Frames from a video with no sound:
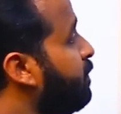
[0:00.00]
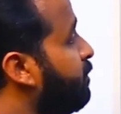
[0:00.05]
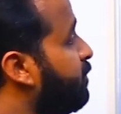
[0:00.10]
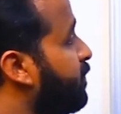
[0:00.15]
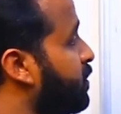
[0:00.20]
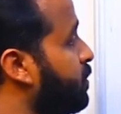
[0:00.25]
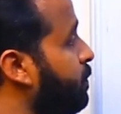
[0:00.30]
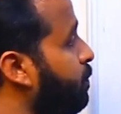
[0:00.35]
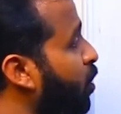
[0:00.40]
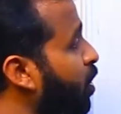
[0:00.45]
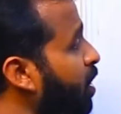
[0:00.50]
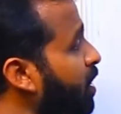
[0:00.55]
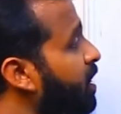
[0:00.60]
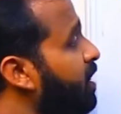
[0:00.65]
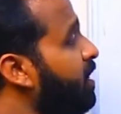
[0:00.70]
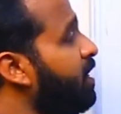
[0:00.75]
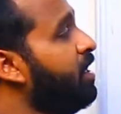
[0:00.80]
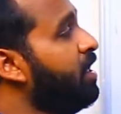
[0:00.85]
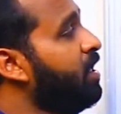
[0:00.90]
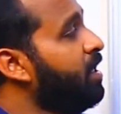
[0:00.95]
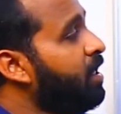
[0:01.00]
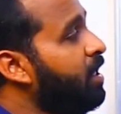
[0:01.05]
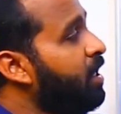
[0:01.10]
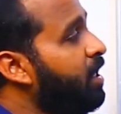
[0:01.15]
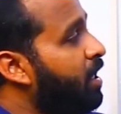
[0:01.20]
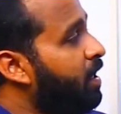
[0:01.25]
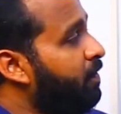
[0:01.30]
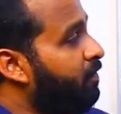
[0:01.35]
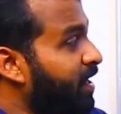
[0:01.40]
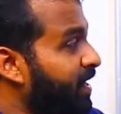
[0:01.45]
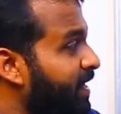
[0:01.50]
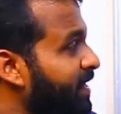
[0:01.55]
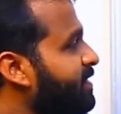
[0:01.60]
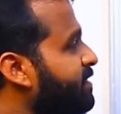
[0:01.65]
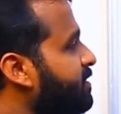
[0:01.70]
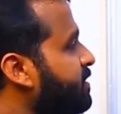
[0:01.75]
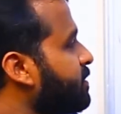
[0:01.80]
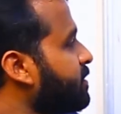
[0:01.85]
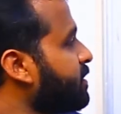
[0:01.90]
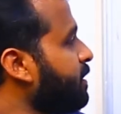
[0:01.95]
First of all,
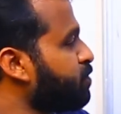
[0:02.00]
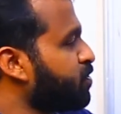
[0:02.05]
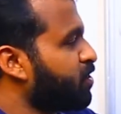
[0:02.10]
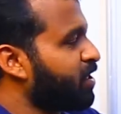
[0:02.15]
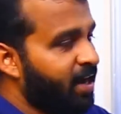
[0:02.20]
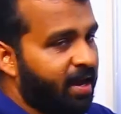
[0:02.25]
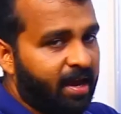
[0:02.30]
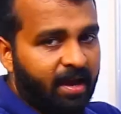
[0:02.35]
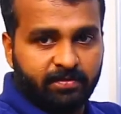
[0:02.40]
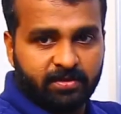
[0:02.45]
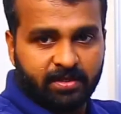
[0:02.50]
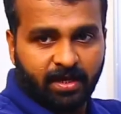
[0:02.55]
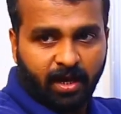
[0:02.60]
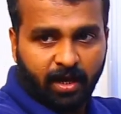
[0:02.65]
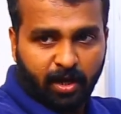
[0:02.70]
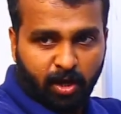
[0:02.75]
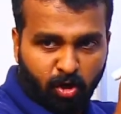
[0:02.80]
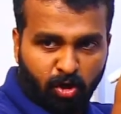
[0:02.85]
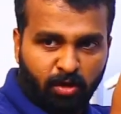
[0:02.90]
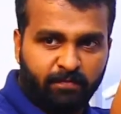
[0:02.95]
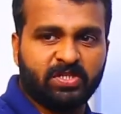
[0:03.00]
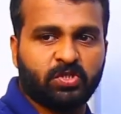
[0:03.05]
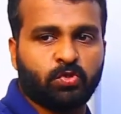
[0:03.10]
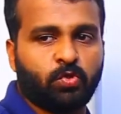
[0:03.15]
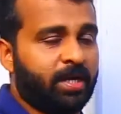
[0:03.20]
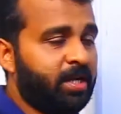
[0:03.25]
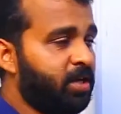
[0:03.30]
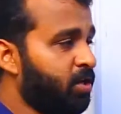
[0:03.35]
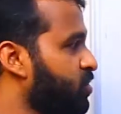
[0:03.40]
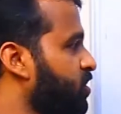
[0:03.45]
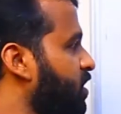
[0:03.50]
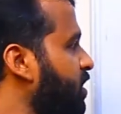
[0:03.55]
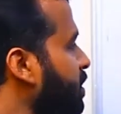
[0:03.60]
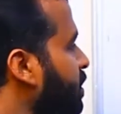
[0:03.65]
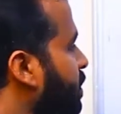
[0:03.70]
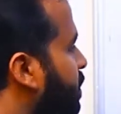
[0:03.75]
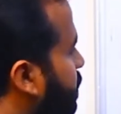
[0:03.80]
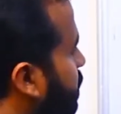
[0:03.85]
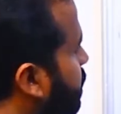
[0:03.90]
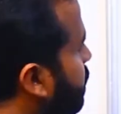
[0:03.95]
1S subshell have the lowest
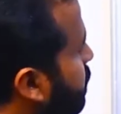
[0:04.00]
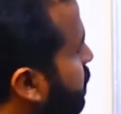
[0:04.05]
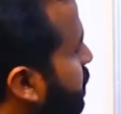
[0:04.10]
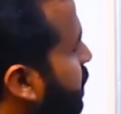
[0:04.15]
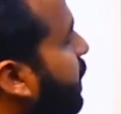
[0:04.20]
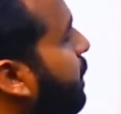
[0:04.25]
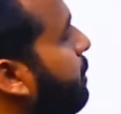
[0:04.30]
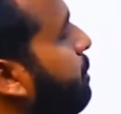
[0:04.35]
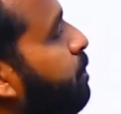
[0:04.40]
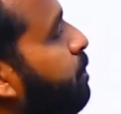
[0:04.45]
energy. Okay.